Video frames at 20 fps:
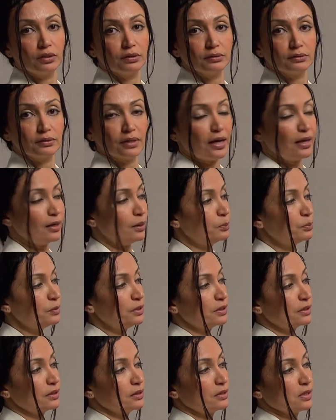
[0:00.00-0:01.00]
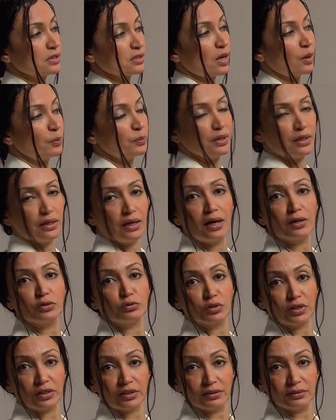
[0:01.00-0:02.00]
The body of AB will
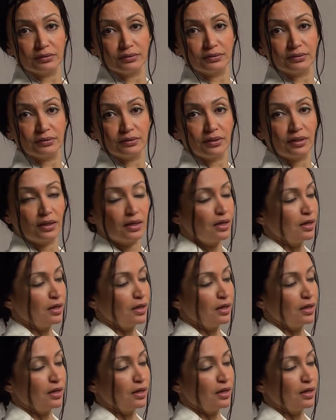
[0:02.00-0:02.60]
recognize both